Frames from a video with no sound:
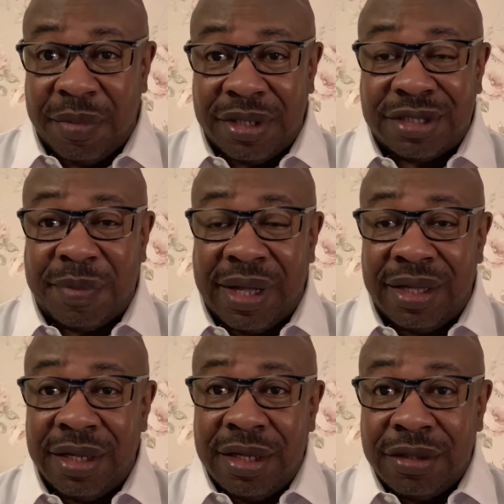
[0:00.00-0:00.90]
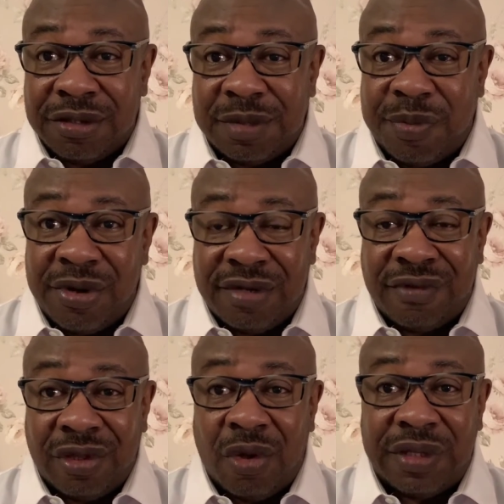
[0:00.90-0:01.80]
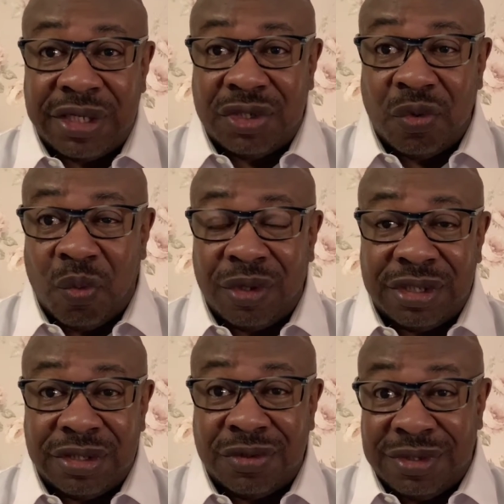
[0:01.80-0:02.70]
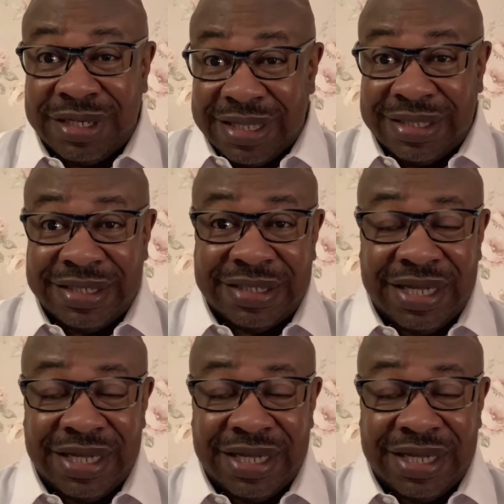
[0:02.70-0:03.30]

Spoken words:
but it's by the Spirit of the Lord that you want to get these